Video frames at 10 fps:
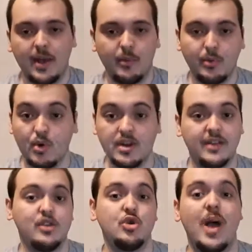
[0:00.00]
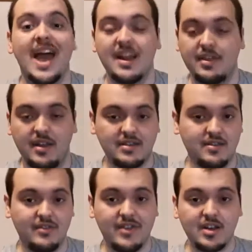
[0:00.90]
We wouldn't even do anything to
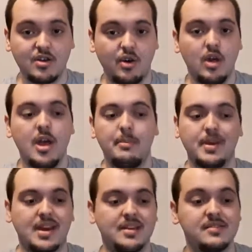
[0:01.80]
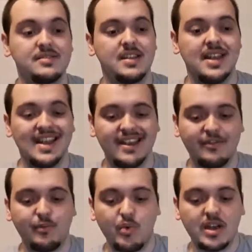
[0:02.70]
the vehicle because
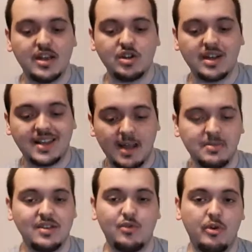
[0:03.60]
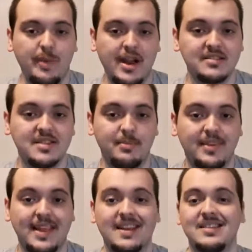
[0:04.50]
if we attempted to repair something
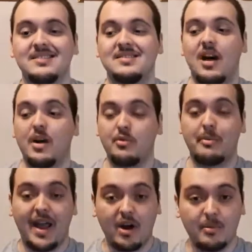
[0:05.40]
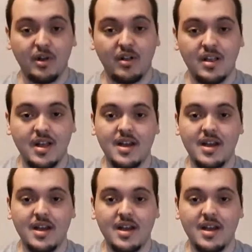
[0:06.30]
that is unrepairable,